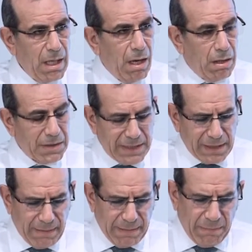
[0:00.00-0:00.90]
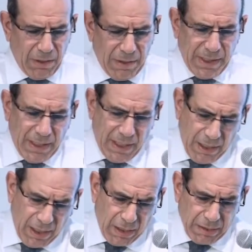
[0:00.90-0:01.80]
Halt
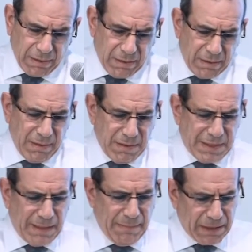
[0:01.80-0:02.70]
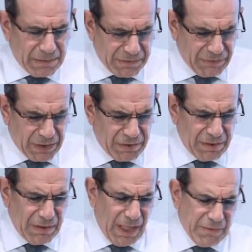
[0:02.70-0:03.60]
the settlement
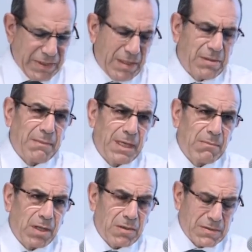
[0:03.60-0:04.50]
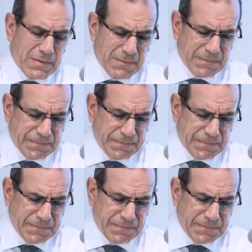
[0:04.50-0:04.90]
construction outside the main blocks.